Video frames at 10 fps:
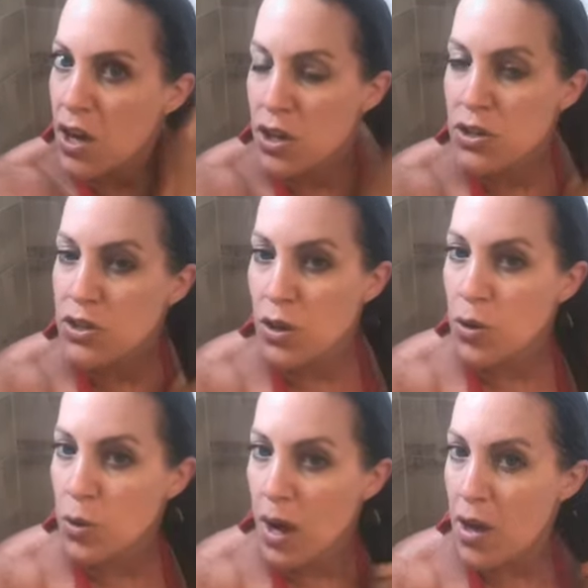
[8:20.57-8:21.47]

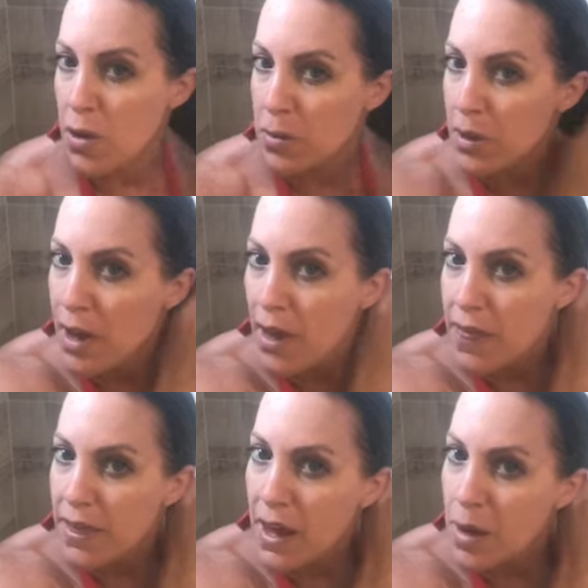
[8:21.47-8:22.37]
So
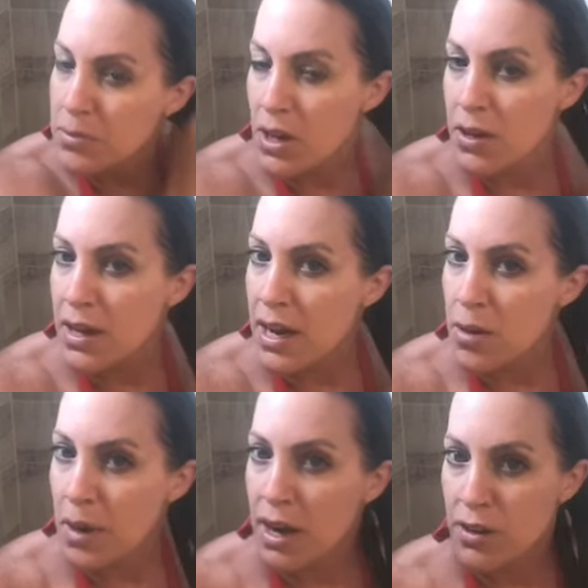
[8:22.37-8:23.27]
I'm done now.
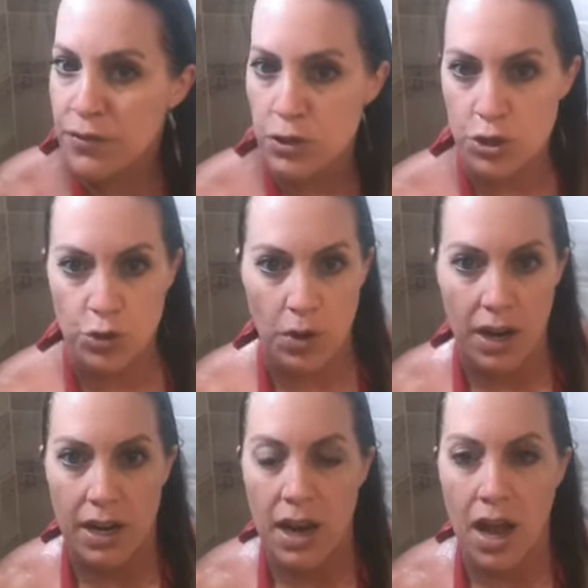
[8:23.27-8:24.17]
My hair feels
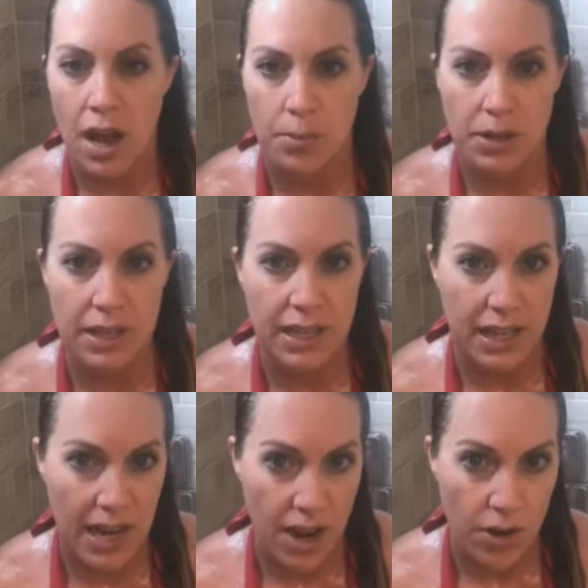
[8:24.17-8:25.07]
great. I'm ready to get
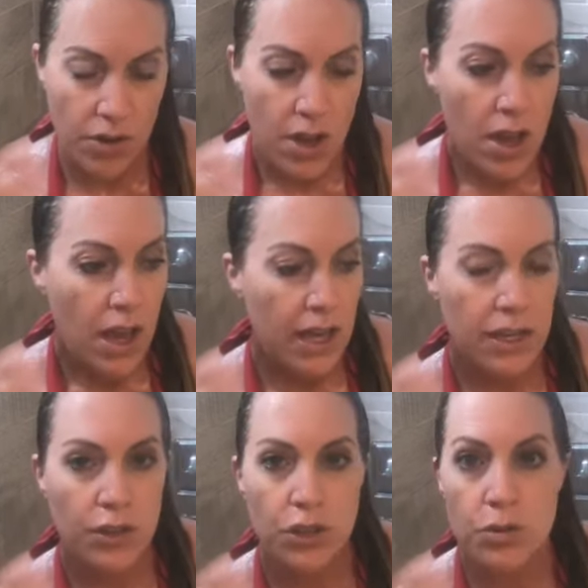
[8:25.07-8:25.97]
out, and
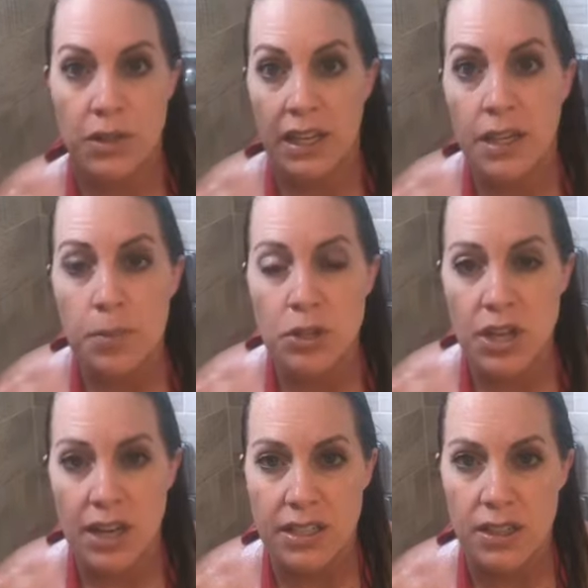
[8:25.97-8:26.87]
I'll use a heat
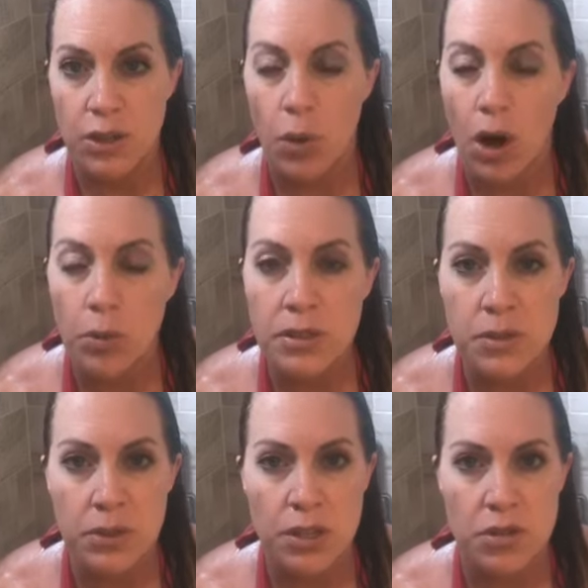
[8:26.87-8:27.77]
protectant. You always
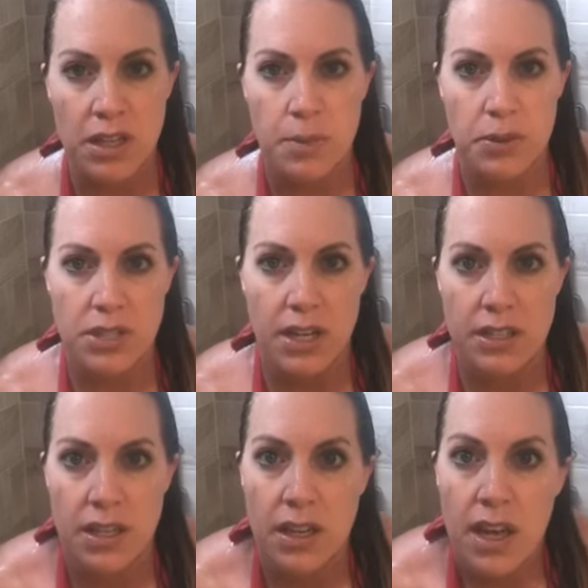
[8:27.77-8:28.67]
want to use a heat
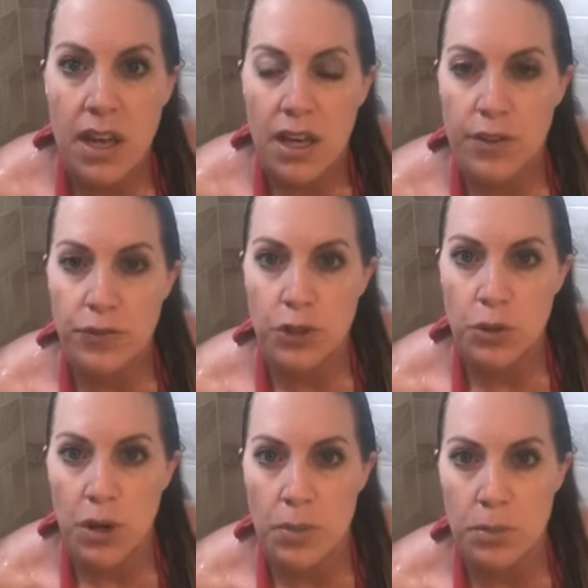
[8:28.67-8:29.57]
protectant if you
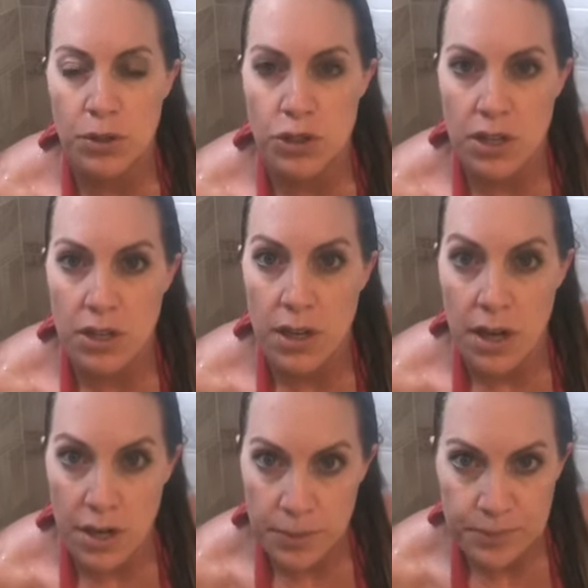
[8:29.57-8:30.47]
blow dry your hair